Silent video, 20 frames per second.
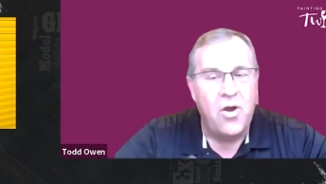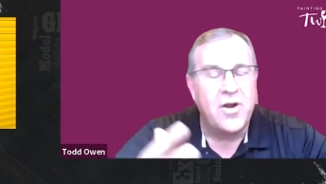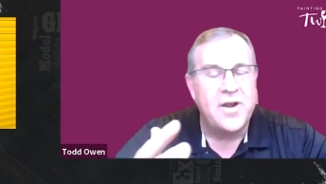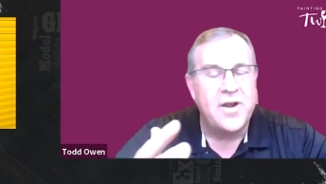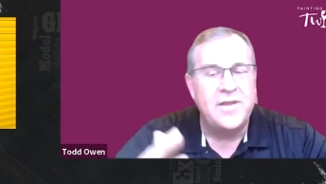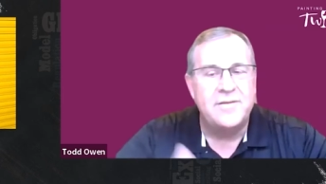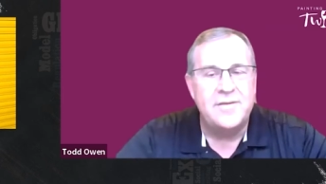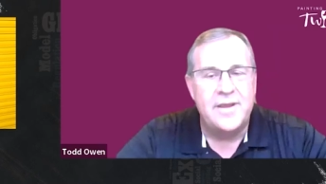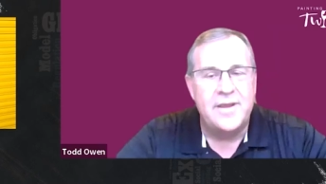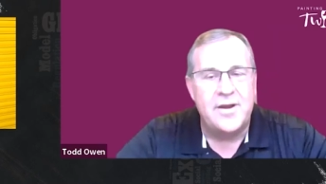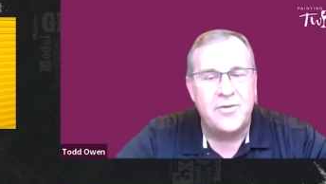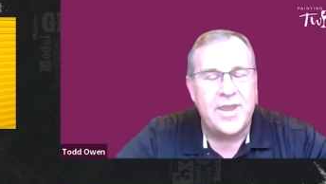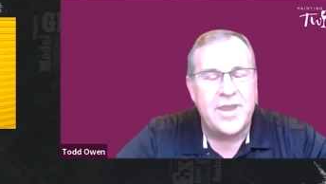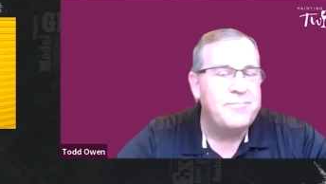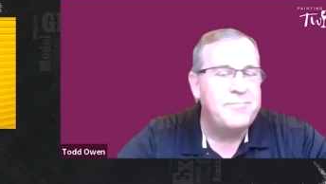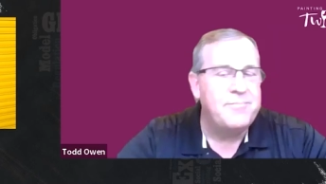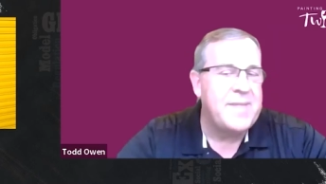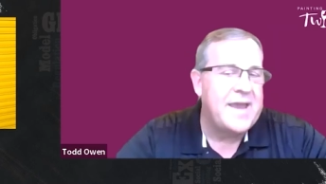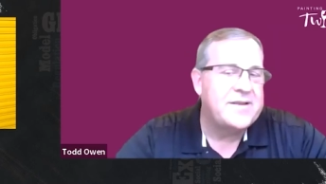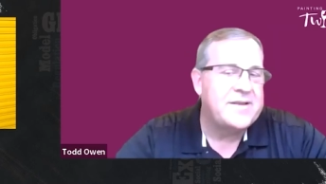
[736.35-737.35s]
Art, you know,
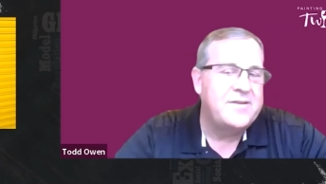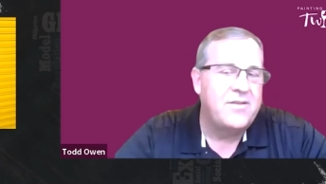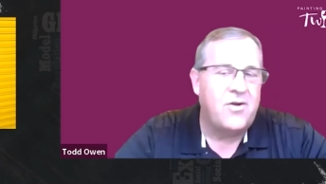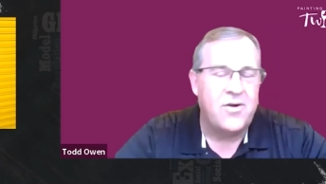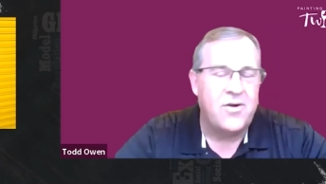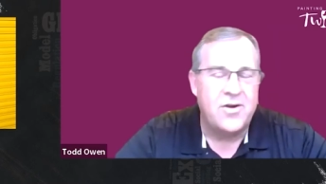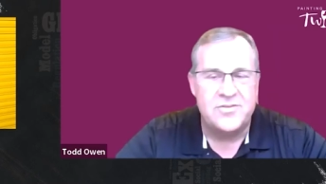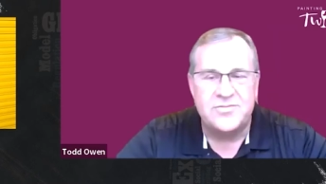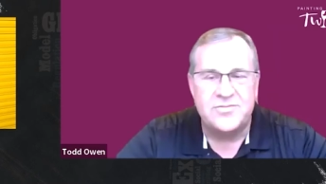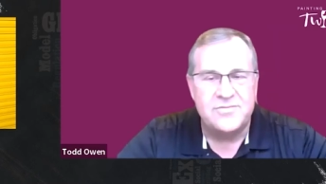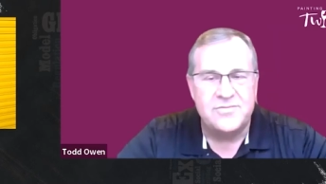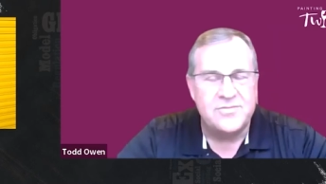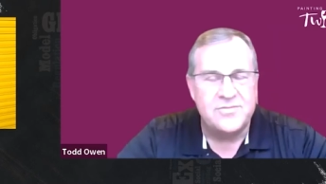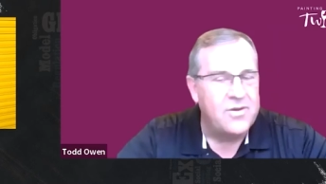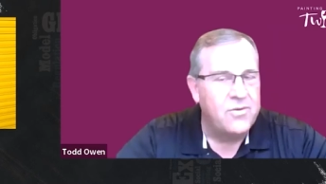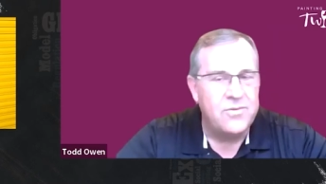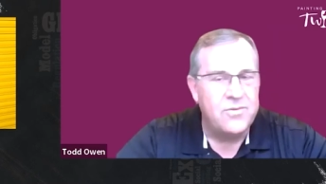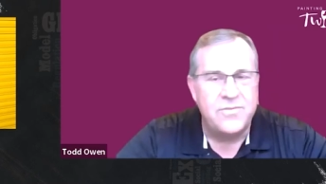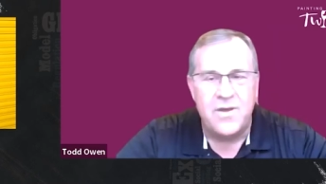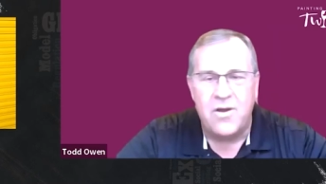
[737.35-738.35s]
getting back to the artist.
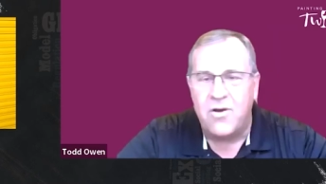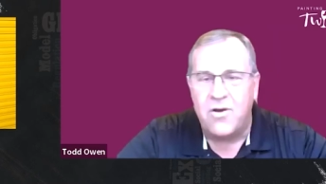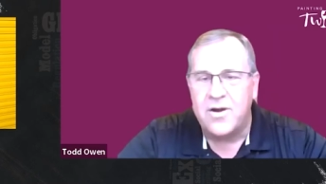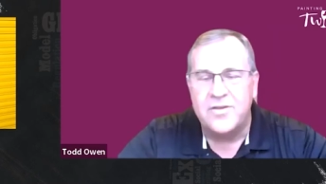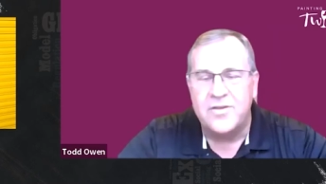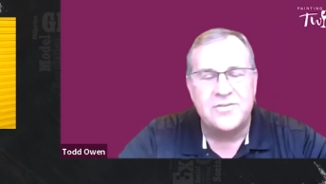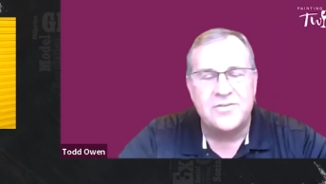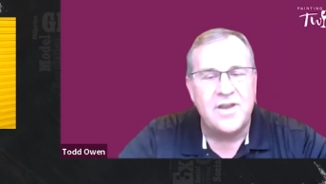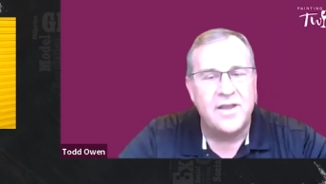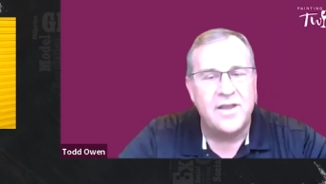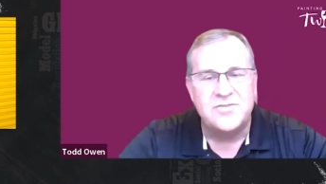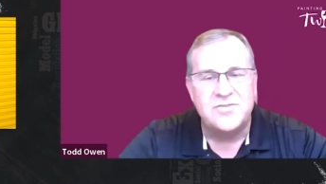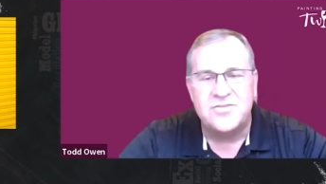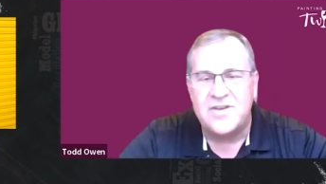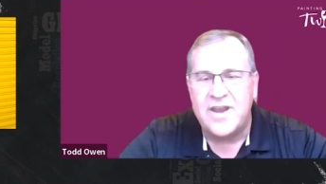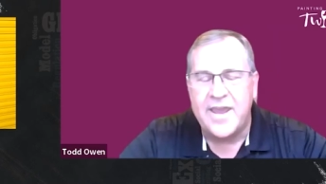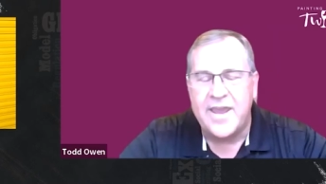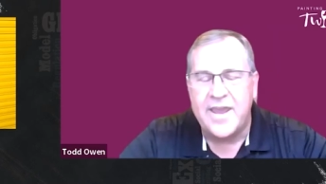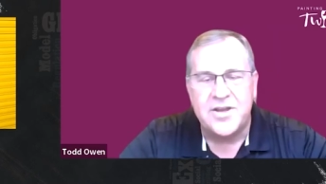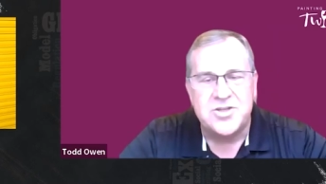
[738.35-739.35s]
So the artist on
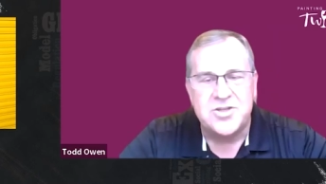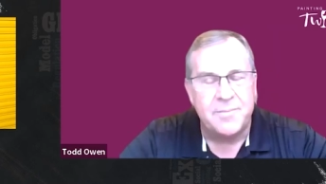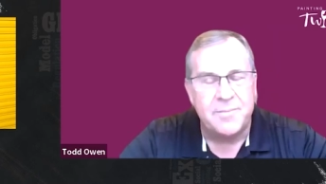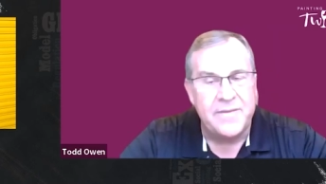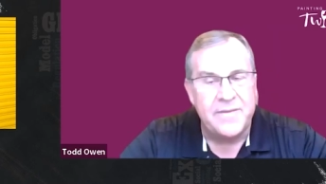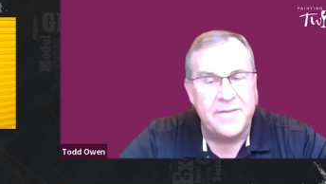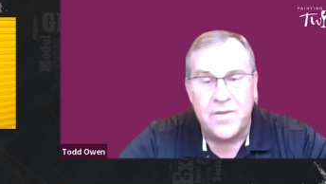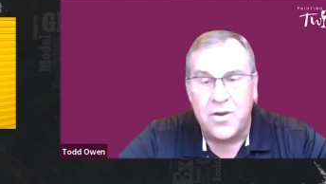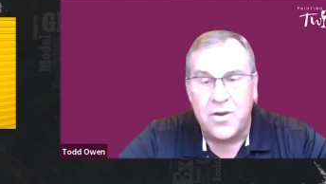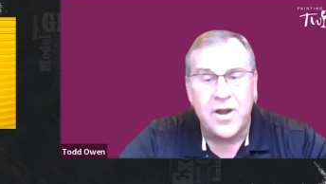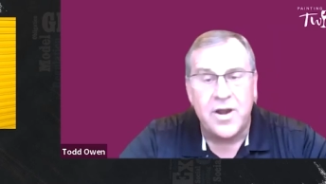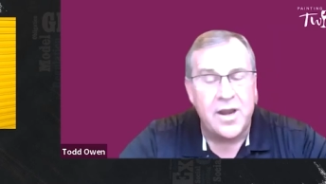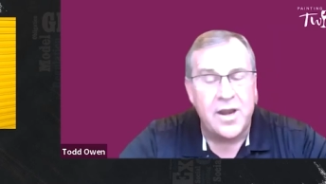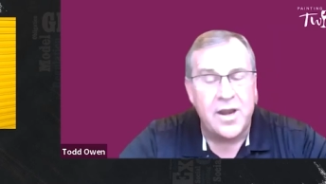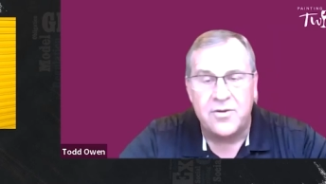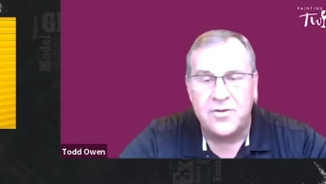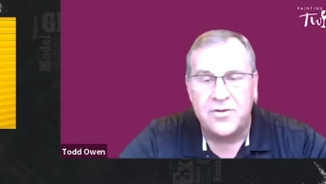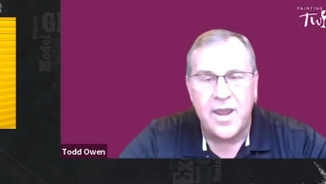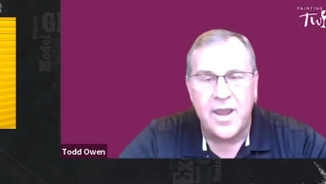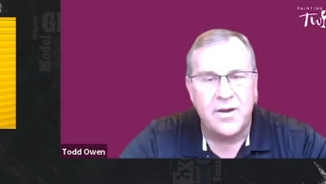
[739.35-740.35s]
stage, I mean, they're an
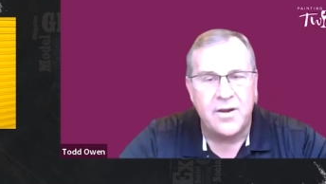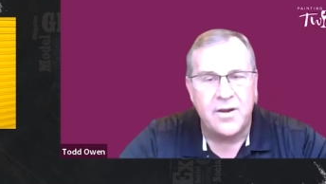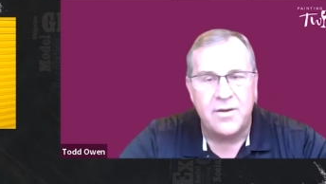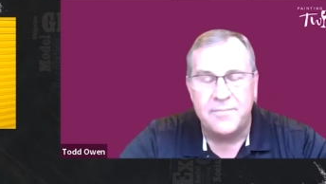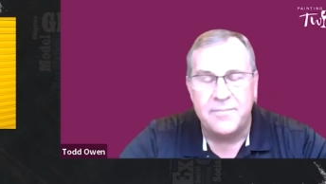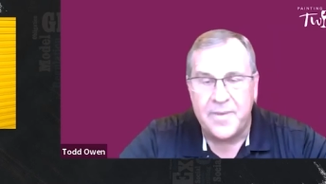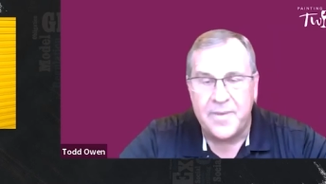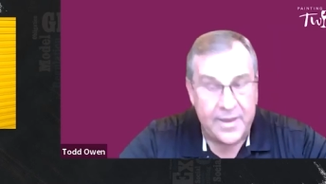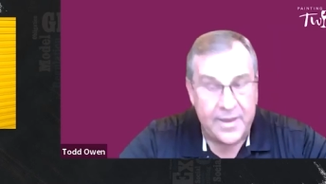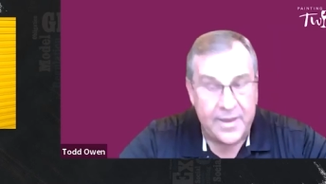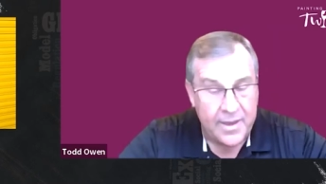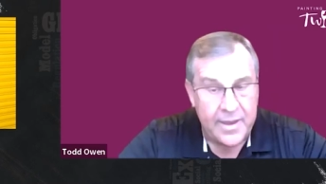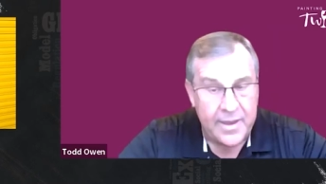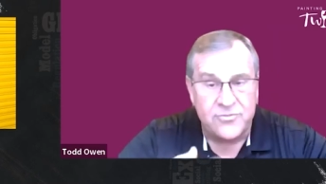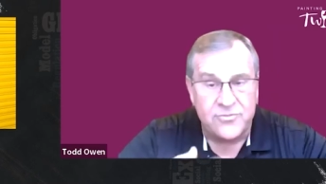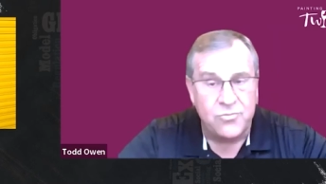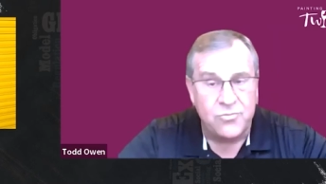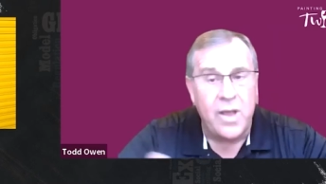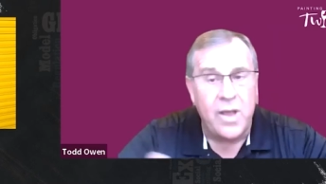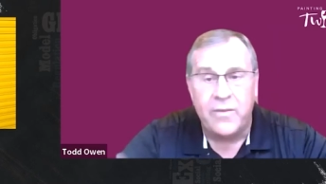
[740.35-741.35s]
entertainer
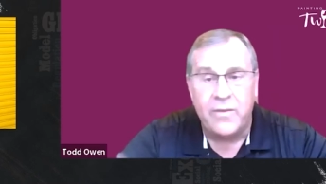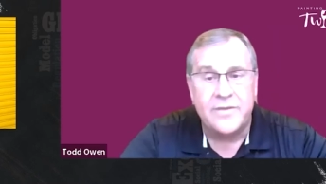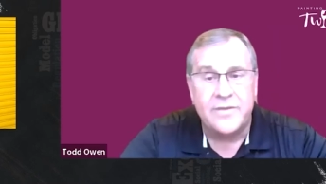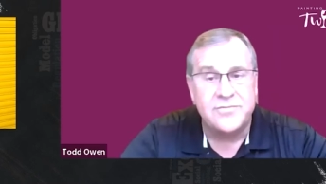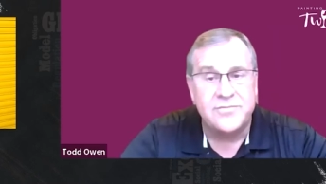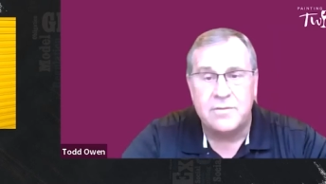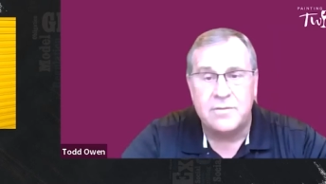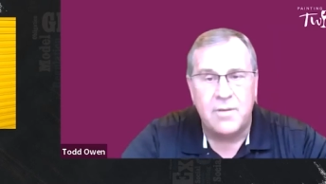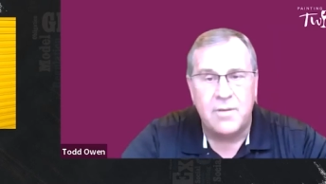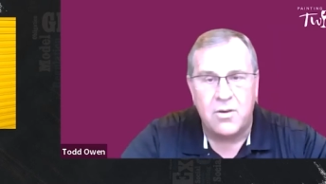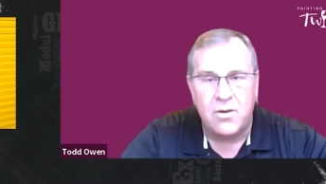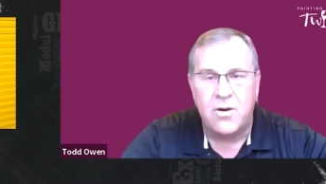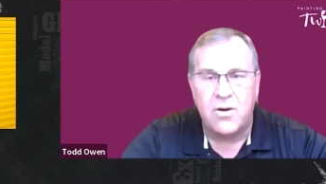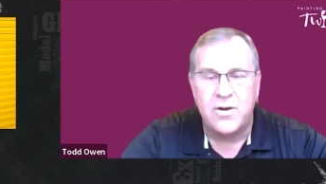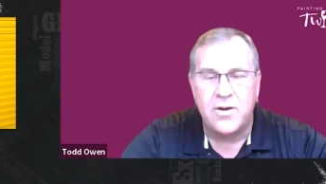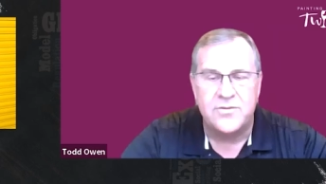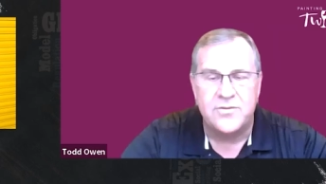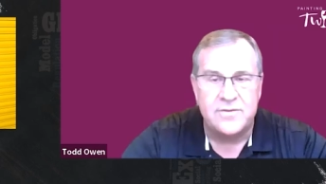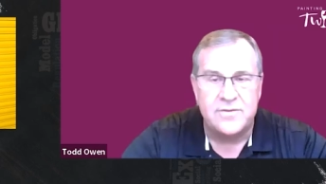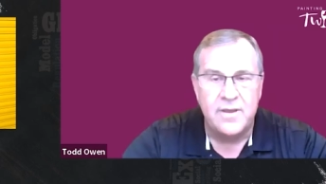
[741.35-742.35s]
as well as an
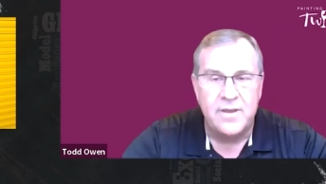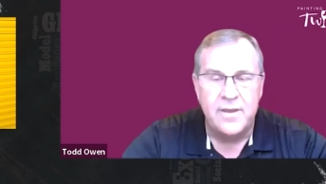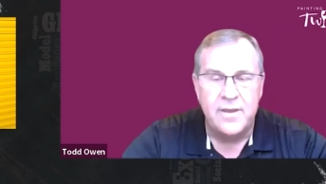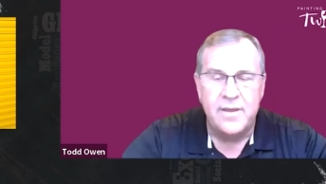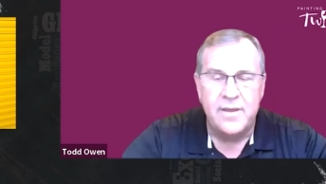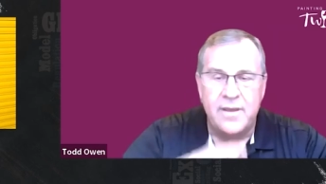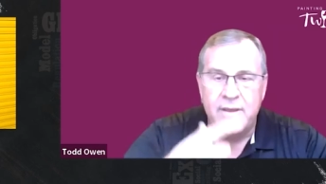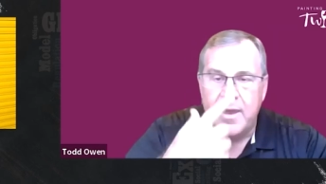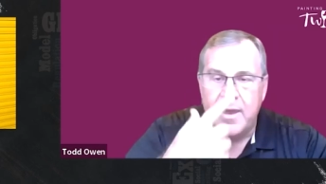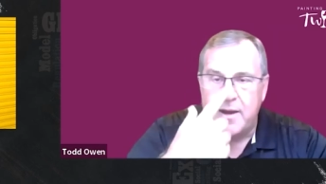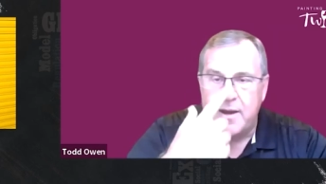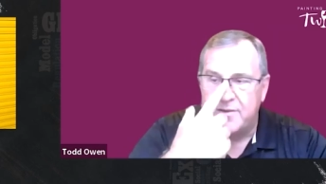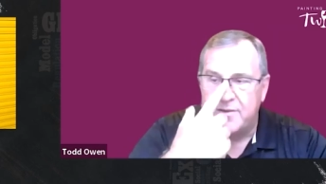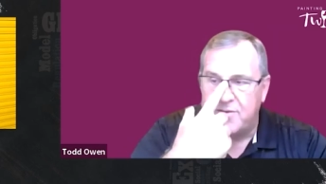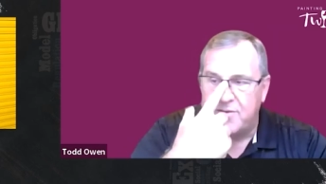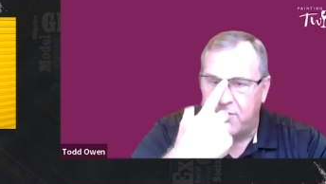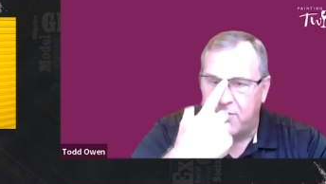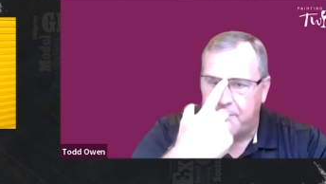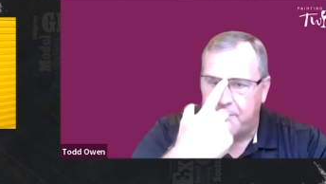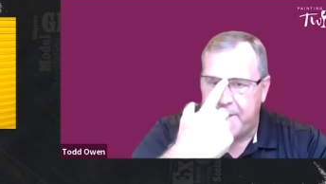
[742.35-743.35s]
artist. And
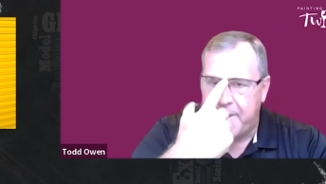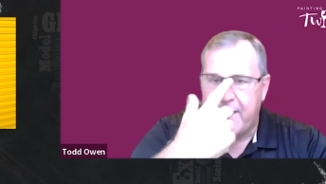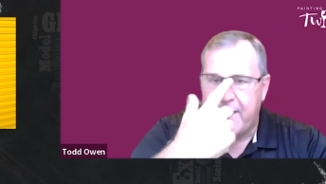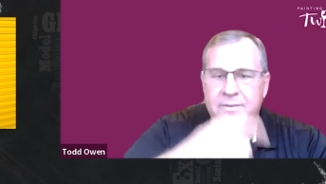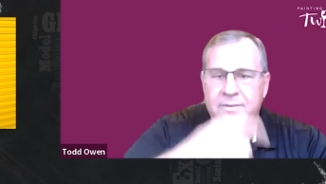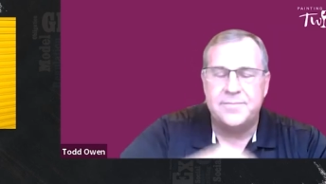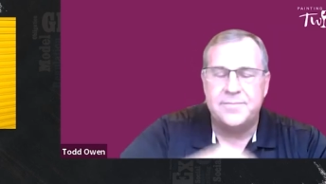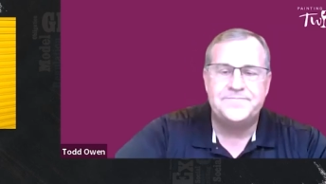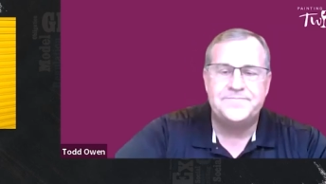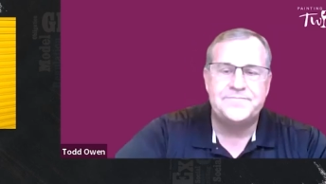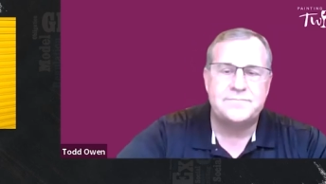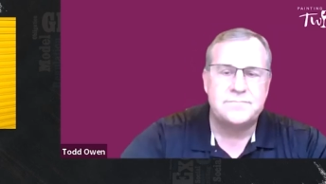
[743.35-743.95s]
it's all about